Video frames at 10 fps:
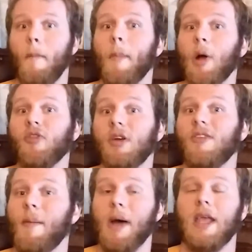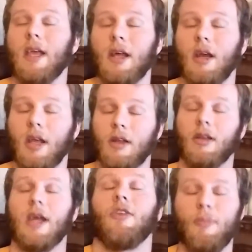Most of the time, I
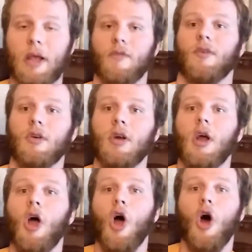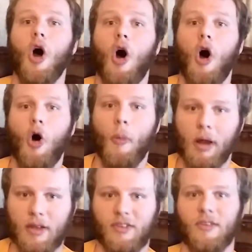can't speak for all
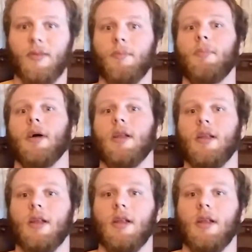places, but